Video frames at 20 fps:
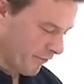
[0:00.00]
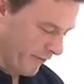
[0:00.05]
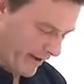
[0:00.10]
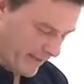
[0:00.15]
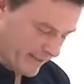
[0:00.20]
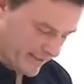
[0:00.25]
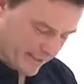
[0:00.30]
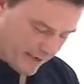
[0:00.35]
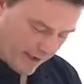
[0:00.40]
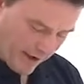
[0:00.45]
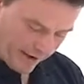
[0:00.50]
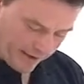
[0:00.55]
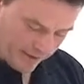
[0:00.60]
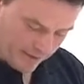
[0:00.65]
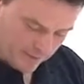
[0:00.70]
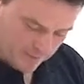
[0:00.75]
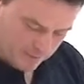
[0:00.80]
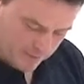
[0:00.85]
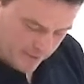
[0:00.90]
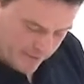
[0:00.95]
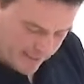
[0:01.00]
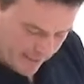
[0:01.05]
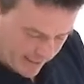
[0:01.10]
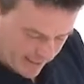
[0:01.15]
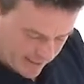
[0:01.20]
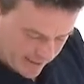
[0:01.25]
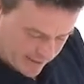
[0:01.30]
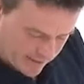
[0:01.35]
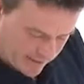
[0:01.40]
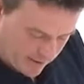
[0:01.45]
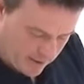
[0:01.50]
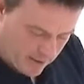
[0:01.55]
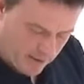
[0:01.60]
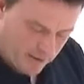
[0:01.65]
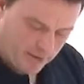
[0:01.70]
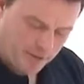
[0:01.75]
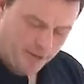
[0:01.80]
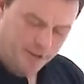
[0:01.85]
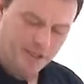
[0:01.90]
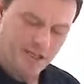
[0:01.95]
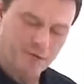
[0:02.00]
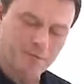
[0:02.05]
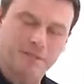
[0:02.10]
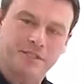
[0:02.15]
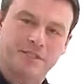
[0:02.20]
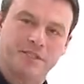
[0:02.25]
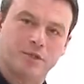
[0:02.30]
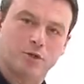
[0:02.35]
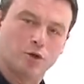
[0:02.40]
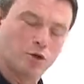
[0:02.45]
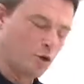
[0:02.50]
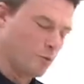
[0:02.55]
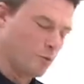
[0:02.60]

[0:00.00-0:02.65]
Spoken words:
Next, we assemble the router. To do this,